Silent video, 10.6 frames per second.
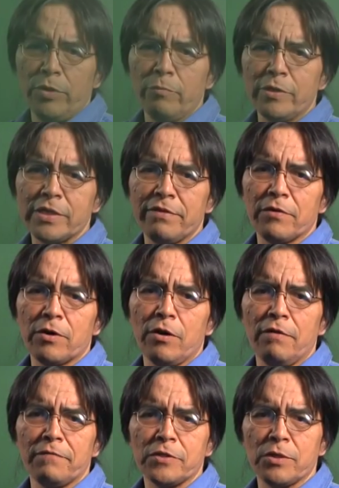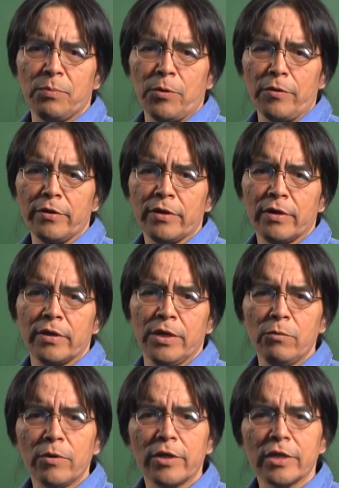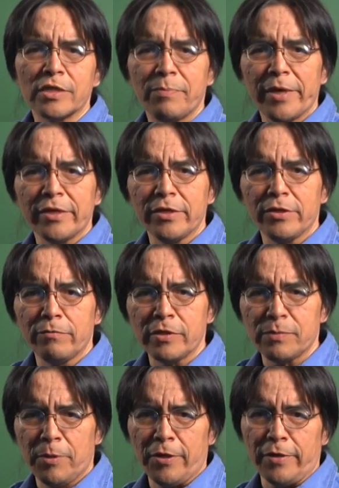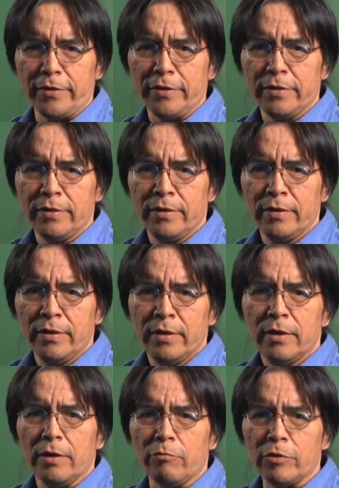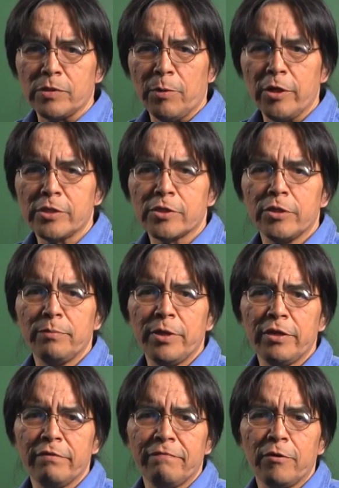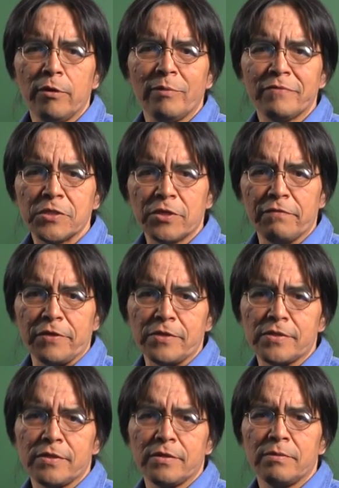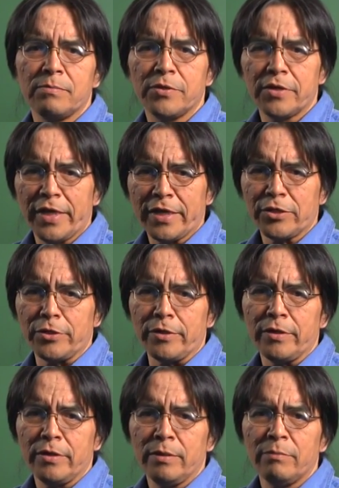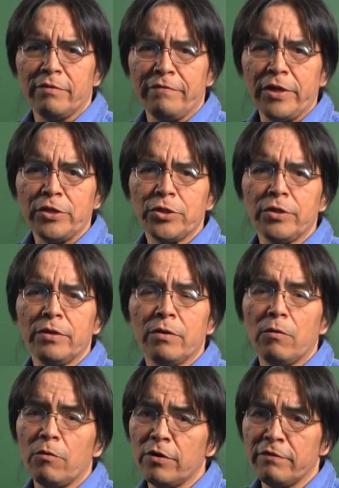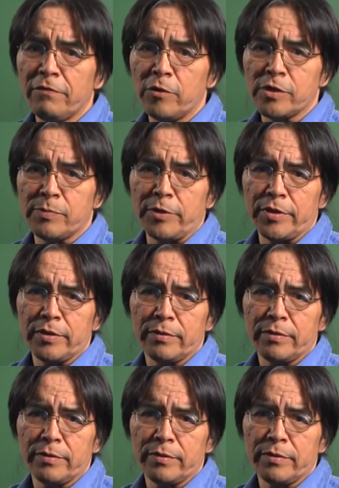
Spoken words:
you receive a call for support, you are expected to respond. A response could be in the form of service, protection, prevention, or enforcement.